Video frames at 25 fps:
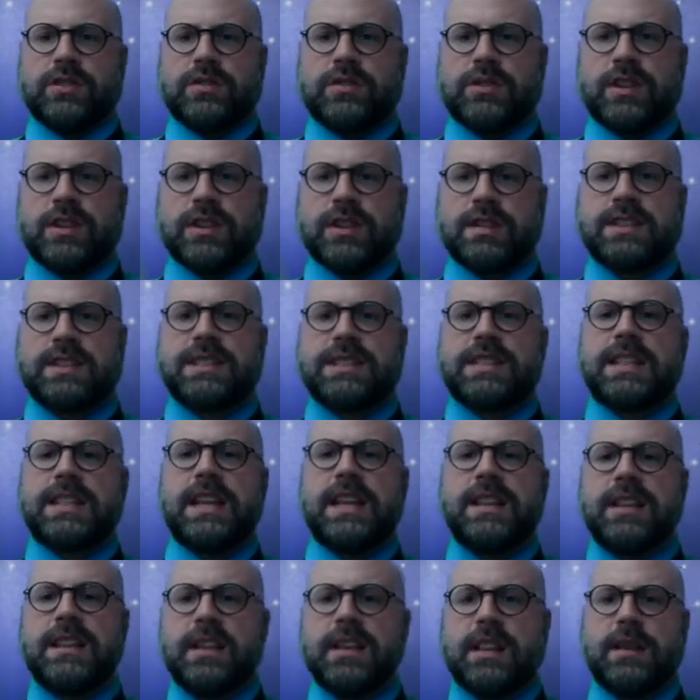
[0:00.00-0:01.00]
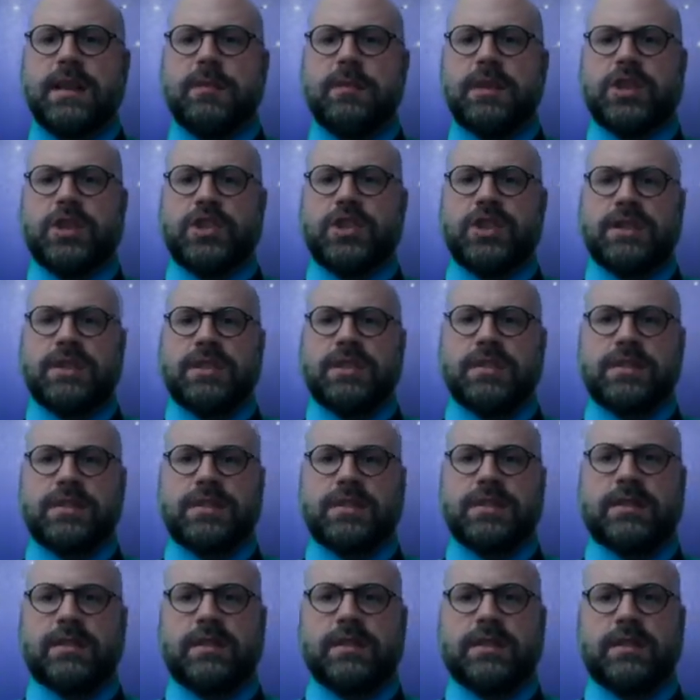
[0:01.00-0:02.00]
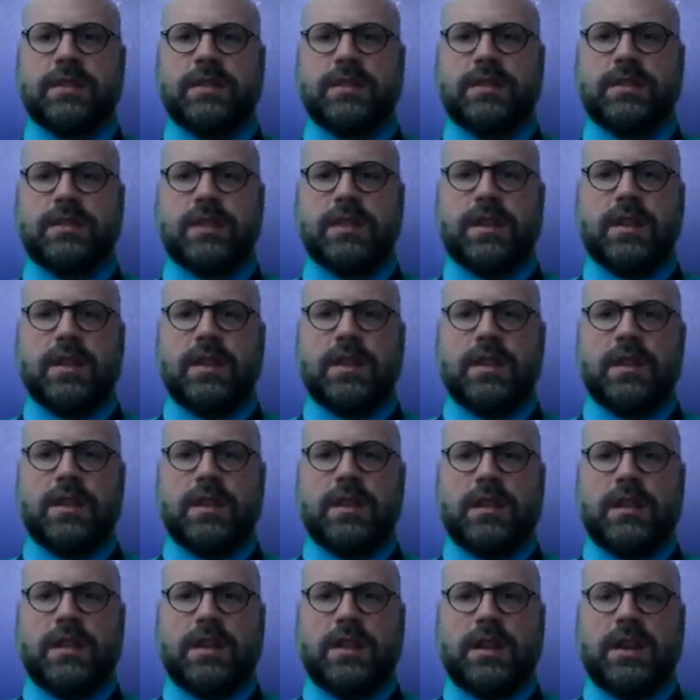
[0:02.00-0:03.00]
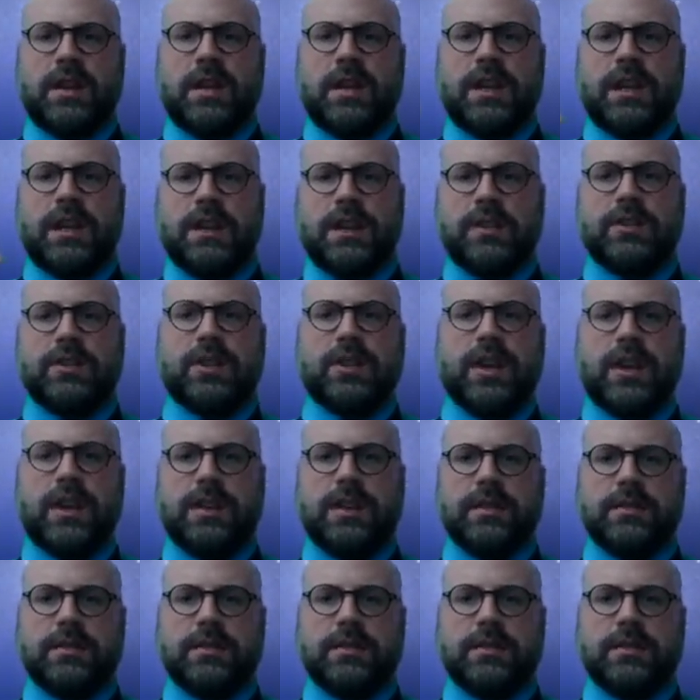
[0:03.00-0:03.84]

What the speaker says: You're going to see the images in your head.